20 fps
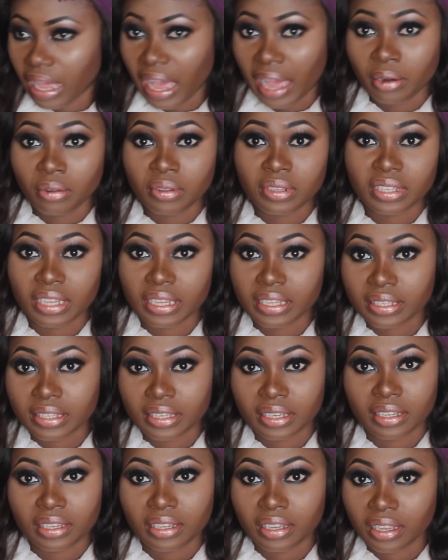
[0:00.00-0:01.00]
I don't take
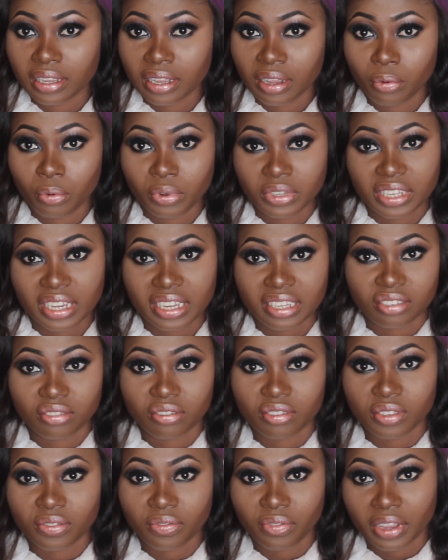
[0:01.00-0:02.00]
tea. Water is
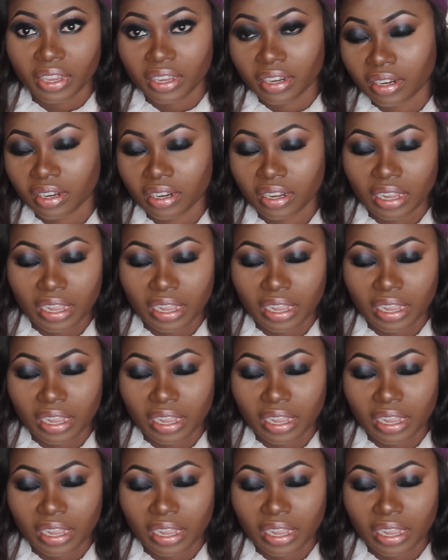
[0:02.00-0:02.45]
just fine.